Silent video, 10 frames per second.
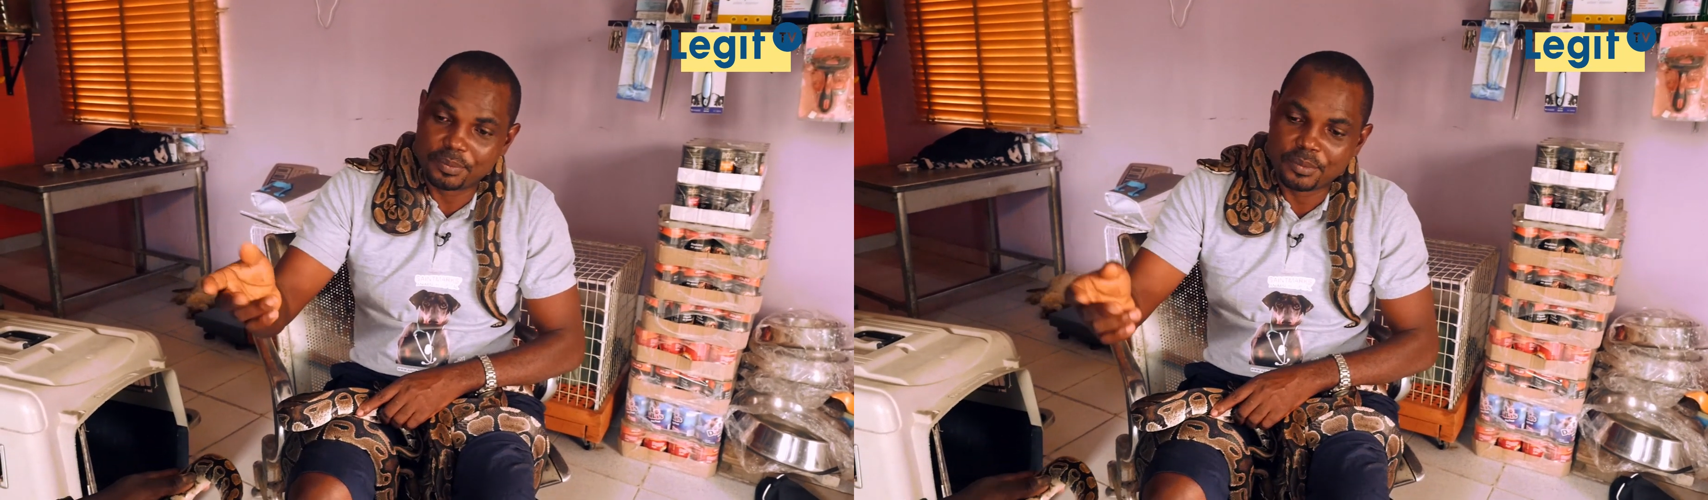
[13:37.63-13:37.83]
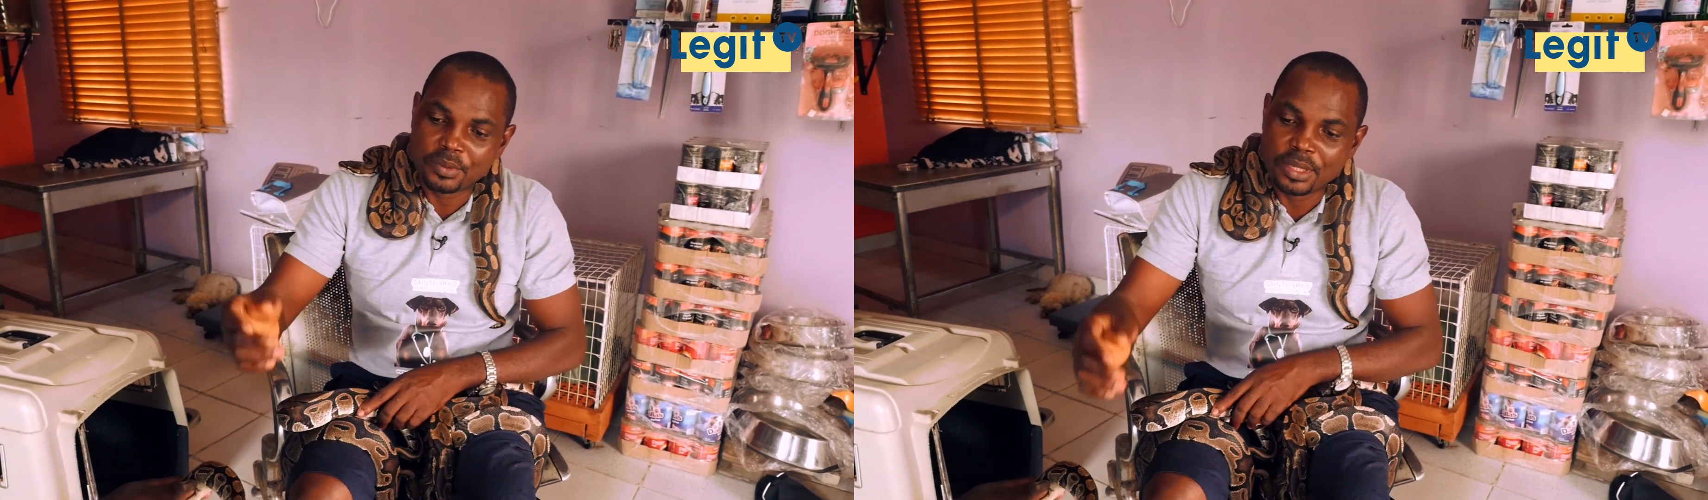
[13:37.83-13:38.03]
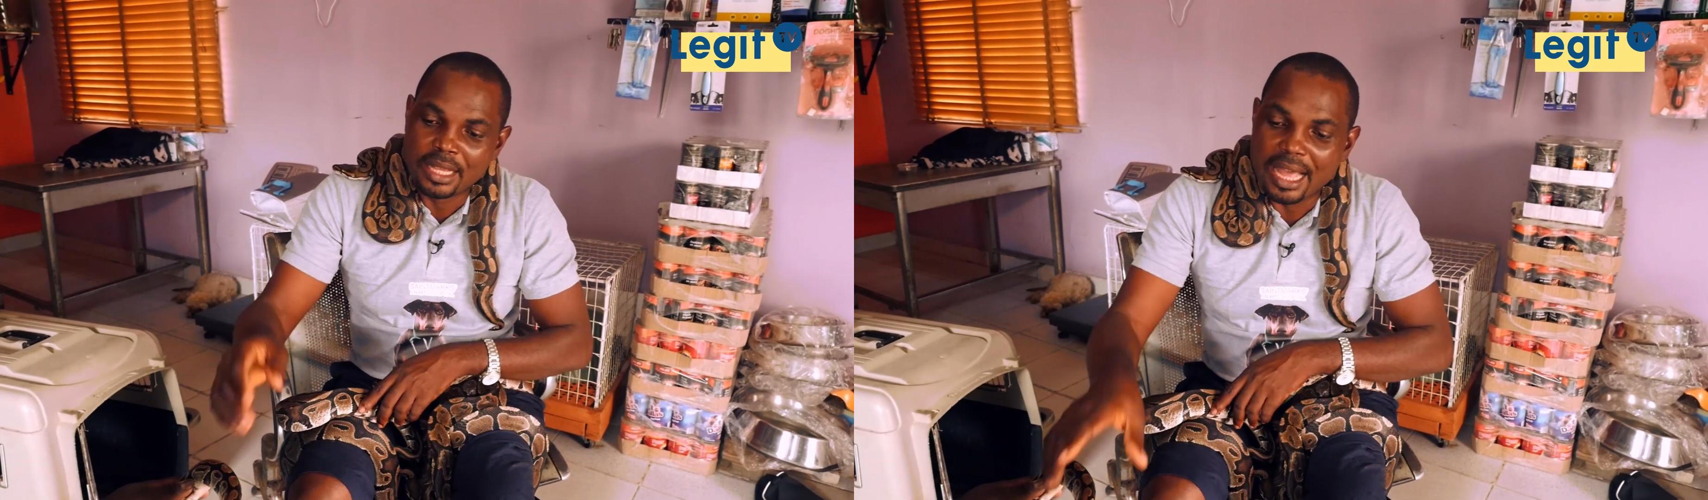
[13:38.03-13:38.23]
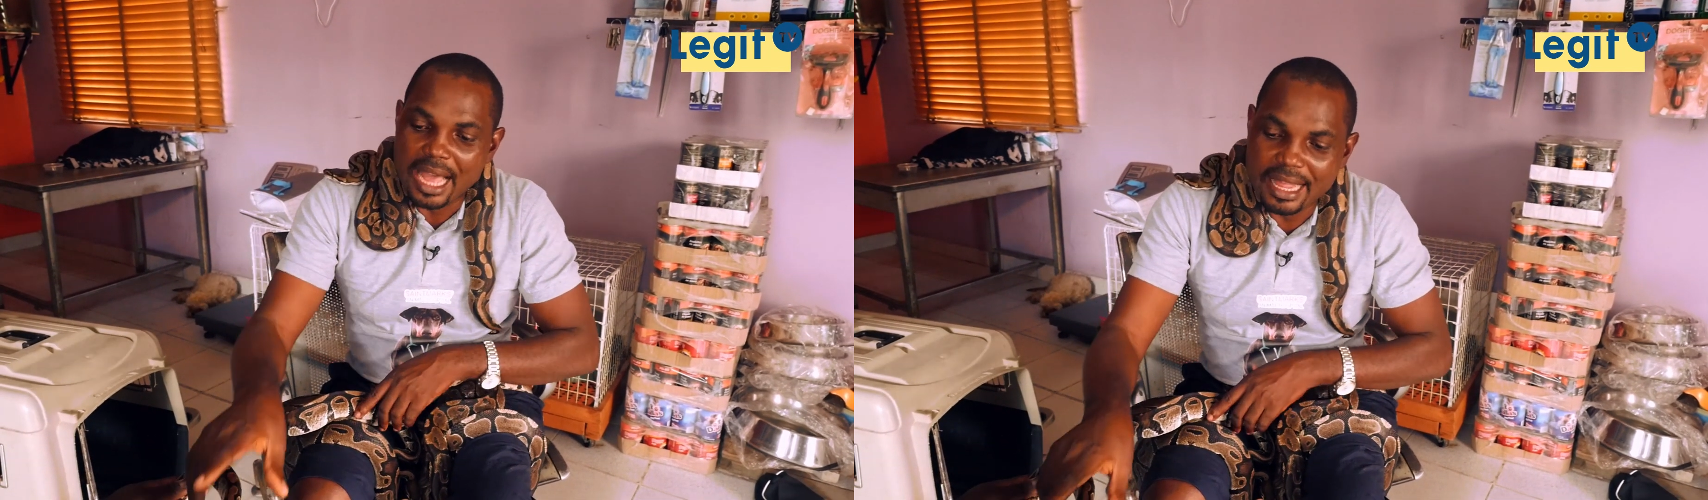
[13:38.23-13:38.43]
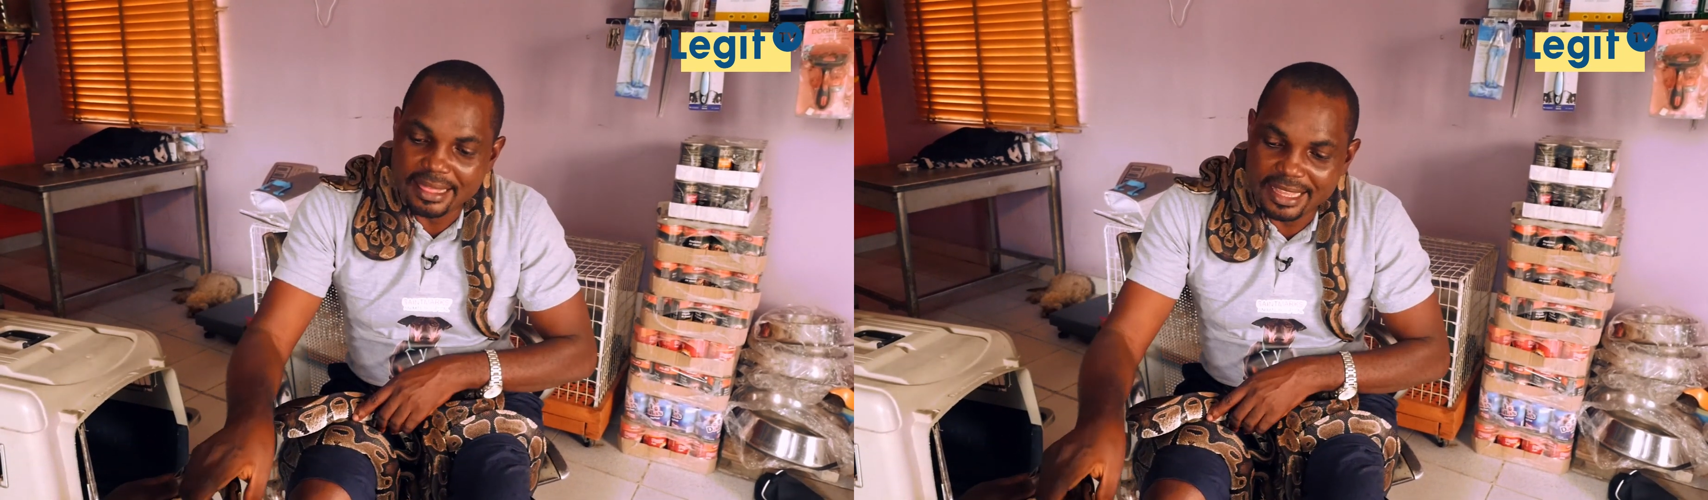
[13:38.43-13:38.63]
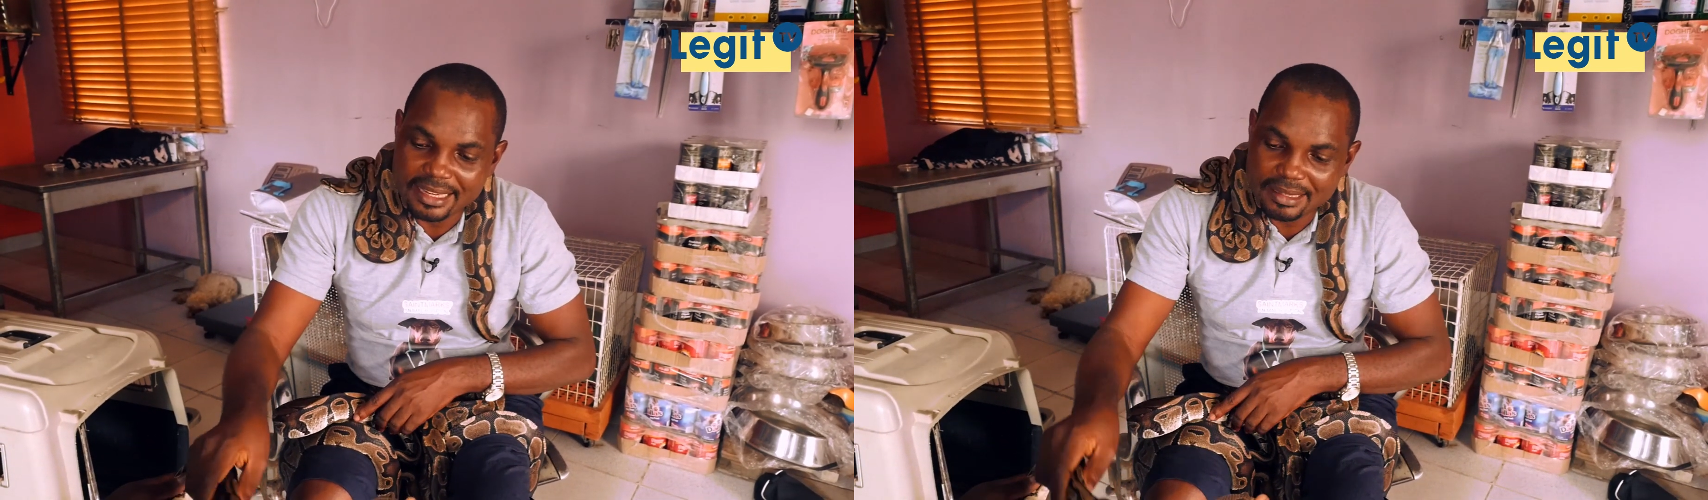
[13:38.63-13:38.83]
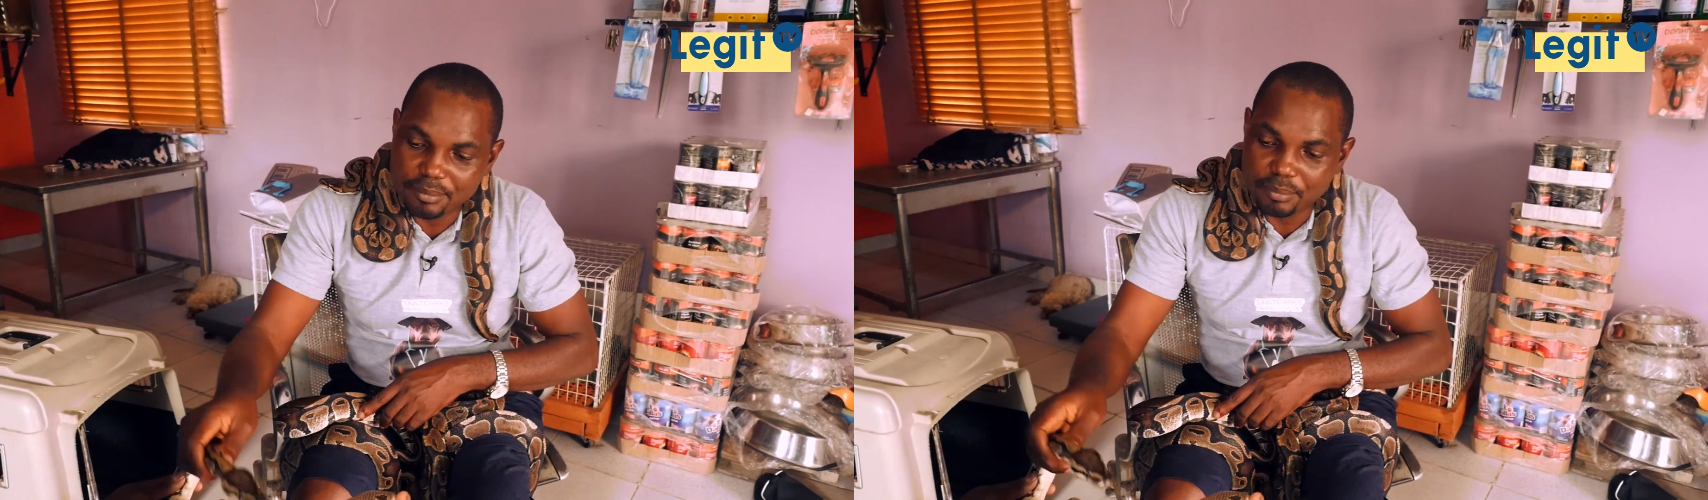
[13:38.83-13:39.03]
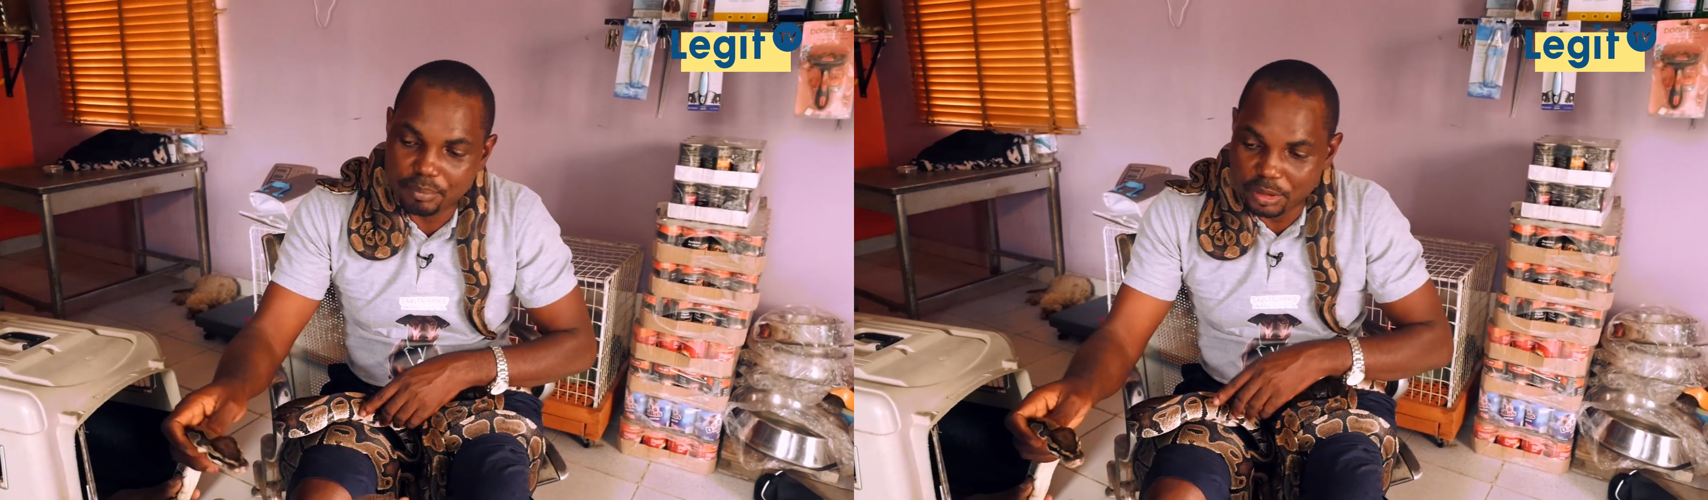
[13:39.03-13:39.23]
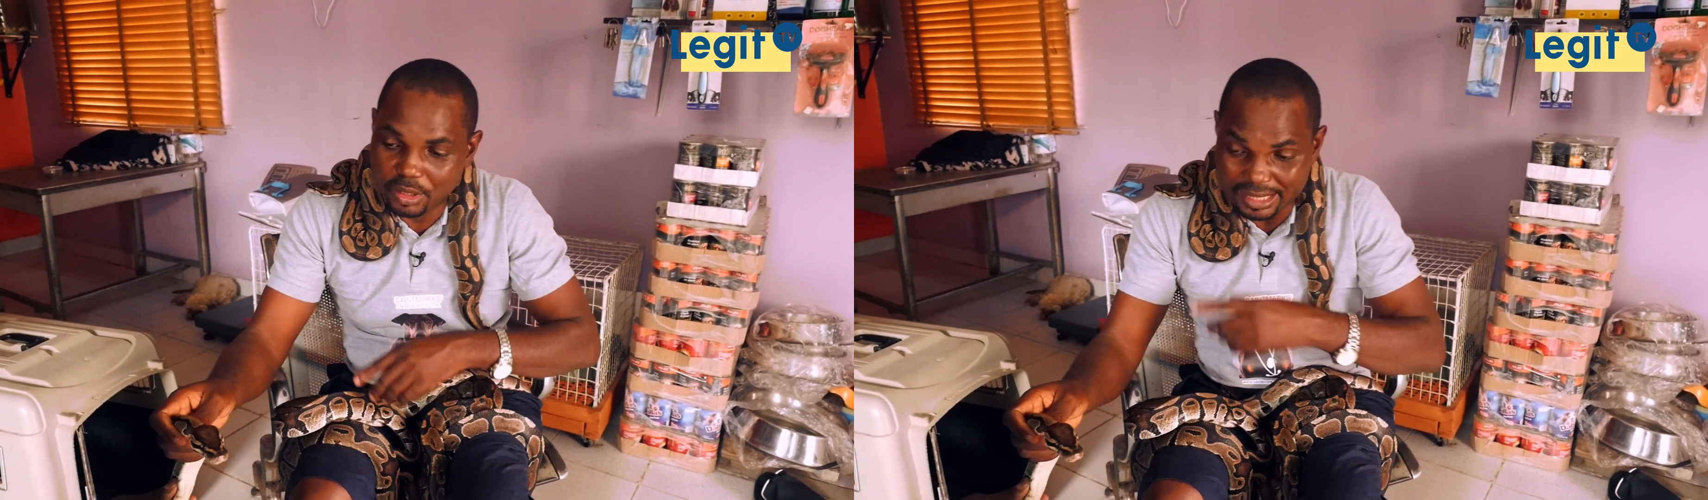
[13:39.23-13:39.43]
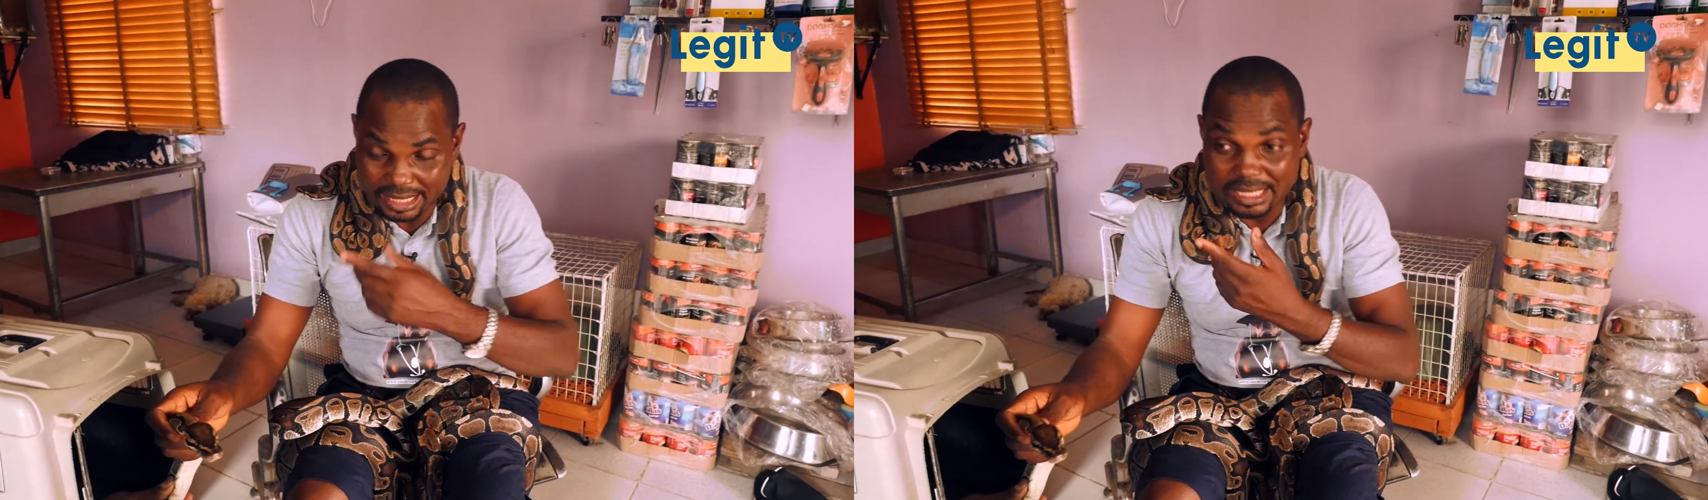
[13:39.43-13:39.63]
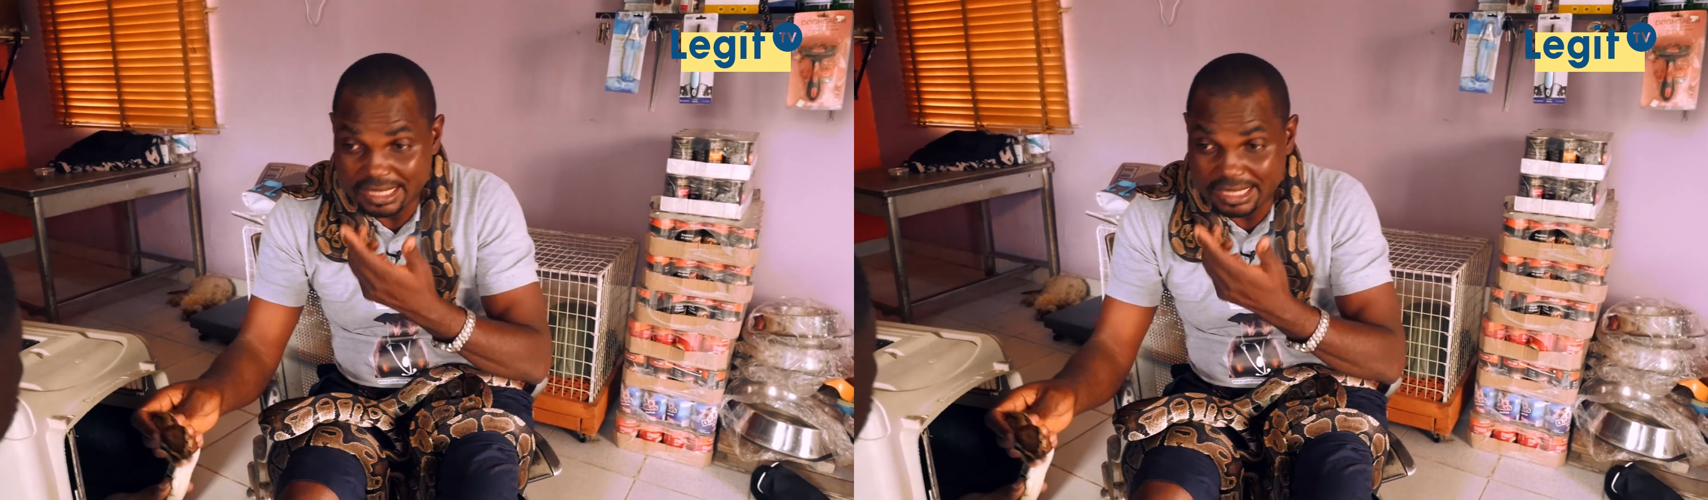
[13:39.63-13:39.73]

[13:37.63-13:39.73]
And then beyond that,